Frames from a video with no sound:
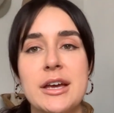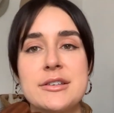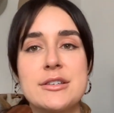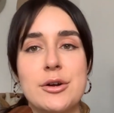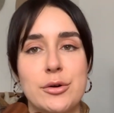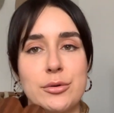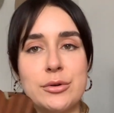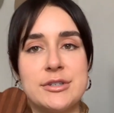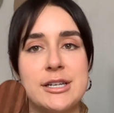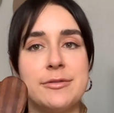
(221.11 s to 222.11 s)
So
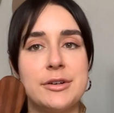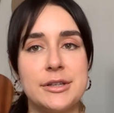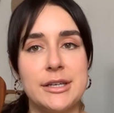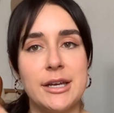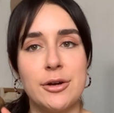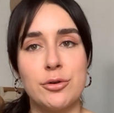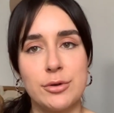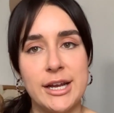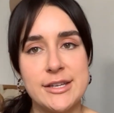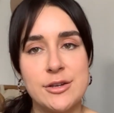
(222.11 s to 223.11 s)
definitely a
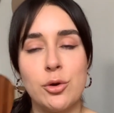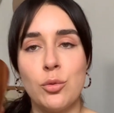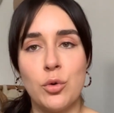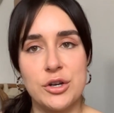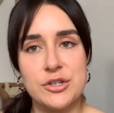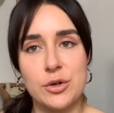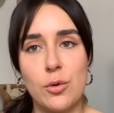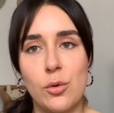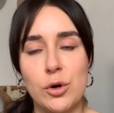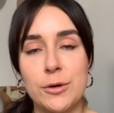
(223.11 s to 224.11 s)
great wood
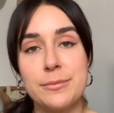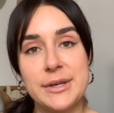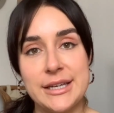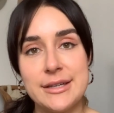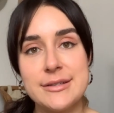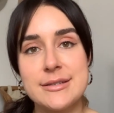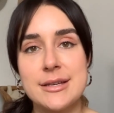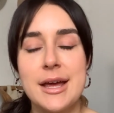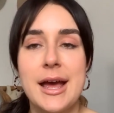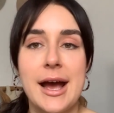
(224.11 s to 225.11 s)
decor piece.